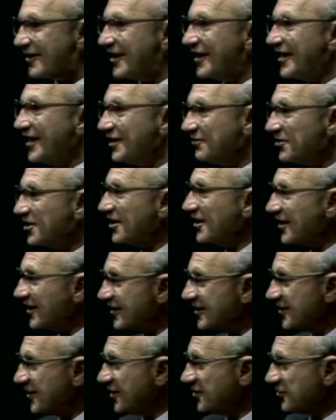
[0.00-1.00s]
Even in
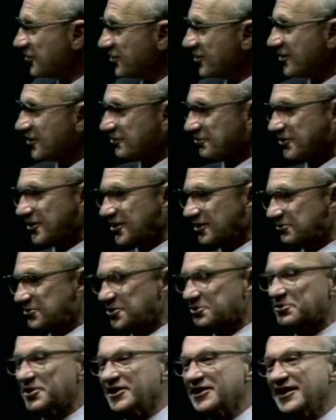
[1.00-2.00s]
1933, if
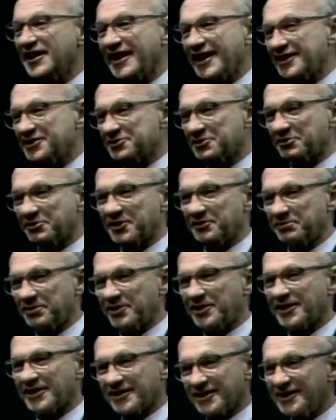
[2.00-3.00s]
you read the annual
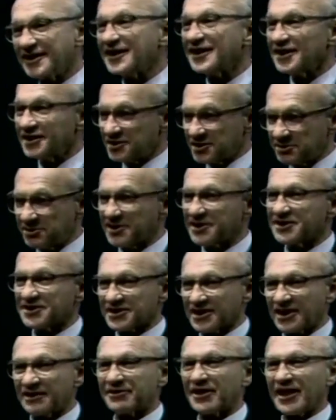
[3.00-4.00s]
report, you will
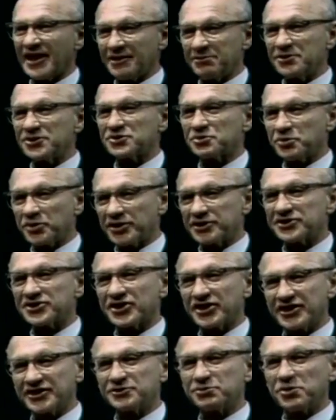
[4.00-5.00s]
discover how much worse
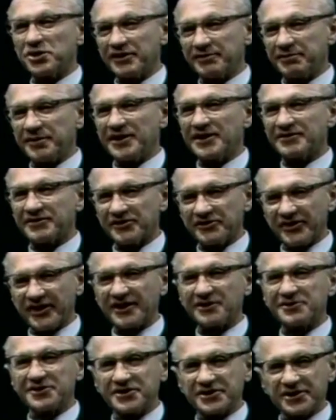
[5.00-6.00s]
things would have been if the
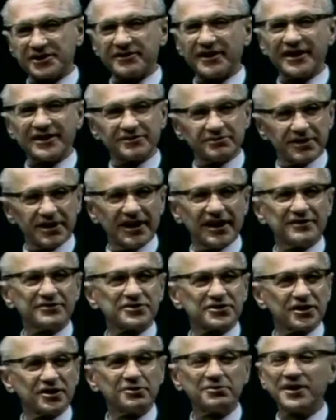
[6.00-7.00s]
Federal Reserve hadn't behaved
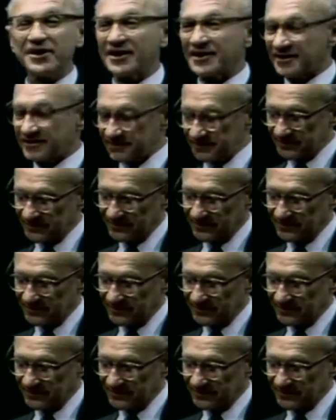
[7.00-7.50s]
so well.